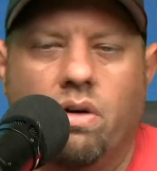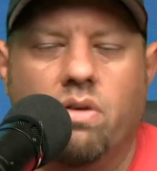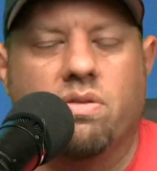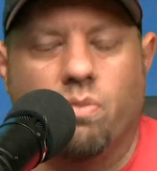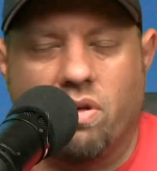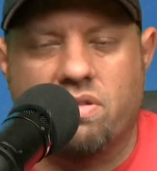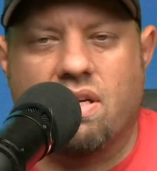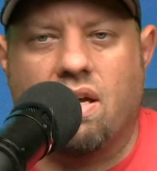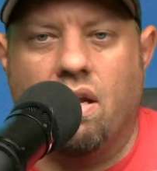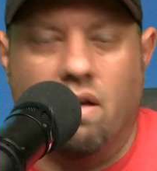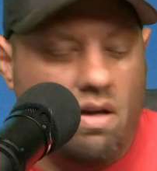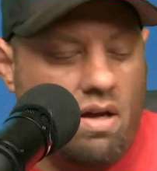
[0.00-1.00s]
Who's, once
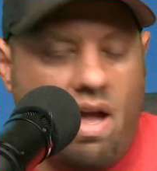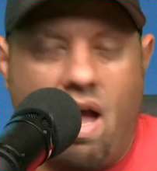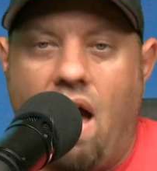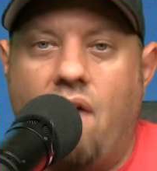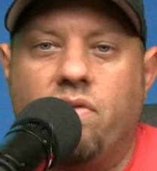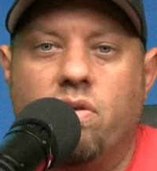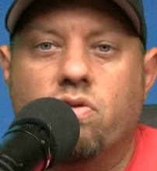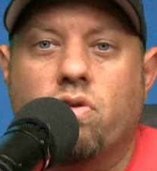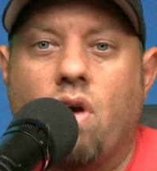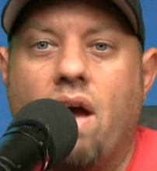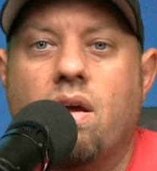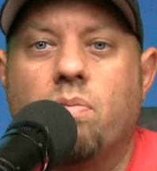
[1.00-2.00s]
again, have you
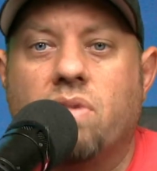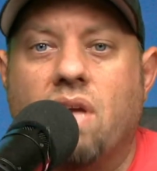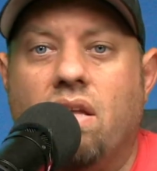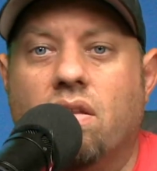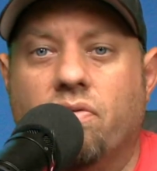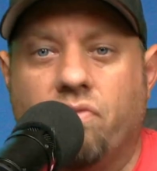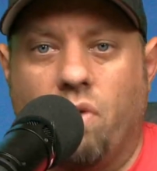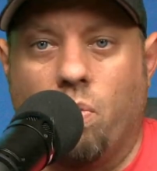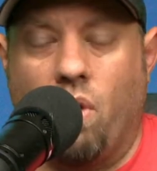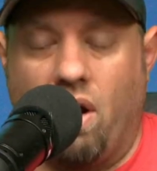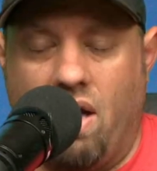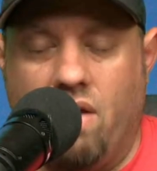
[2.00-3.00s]
tried updating the
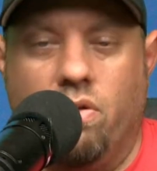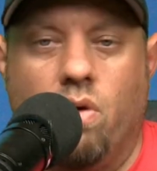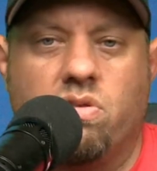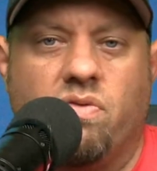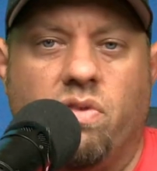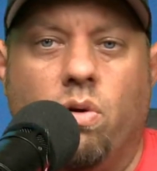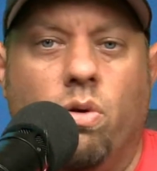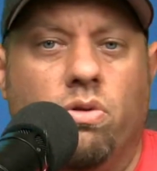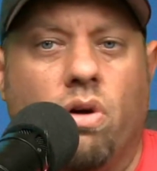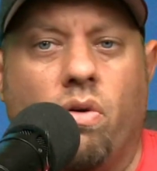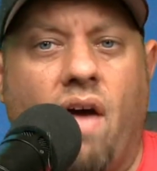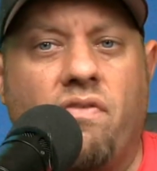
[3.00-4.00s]
firmware? It, those of you who
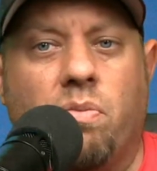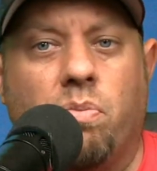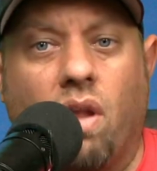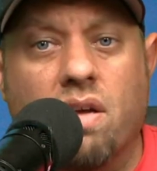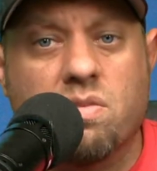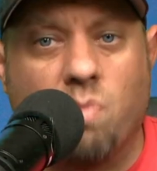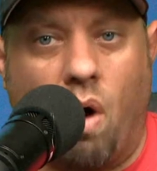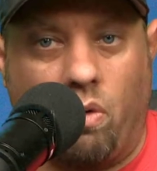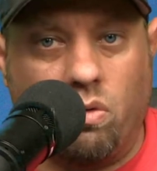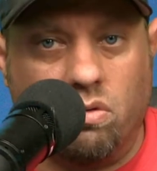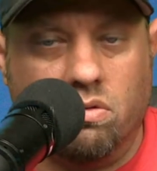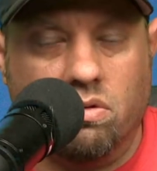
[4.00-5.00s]
don't have the Plus
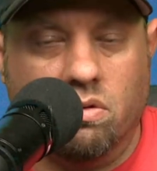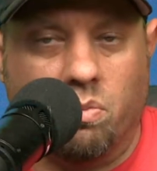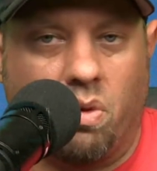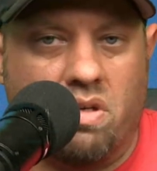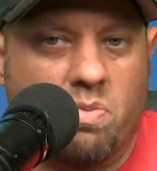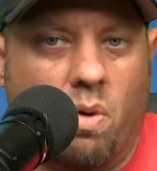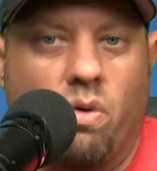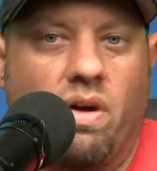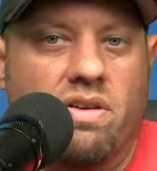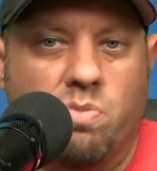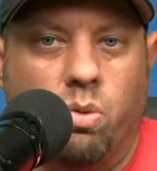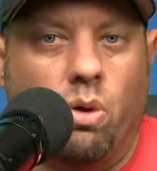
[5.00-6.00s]
model, the Plus model
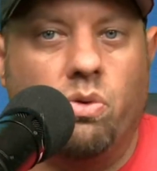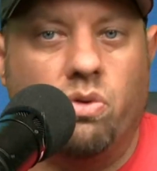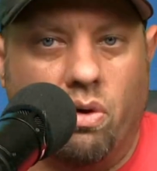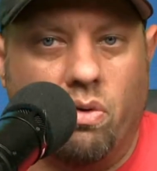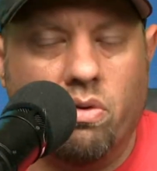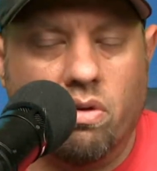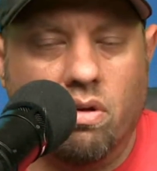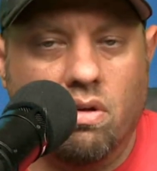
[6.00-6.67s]
has Bluetooth,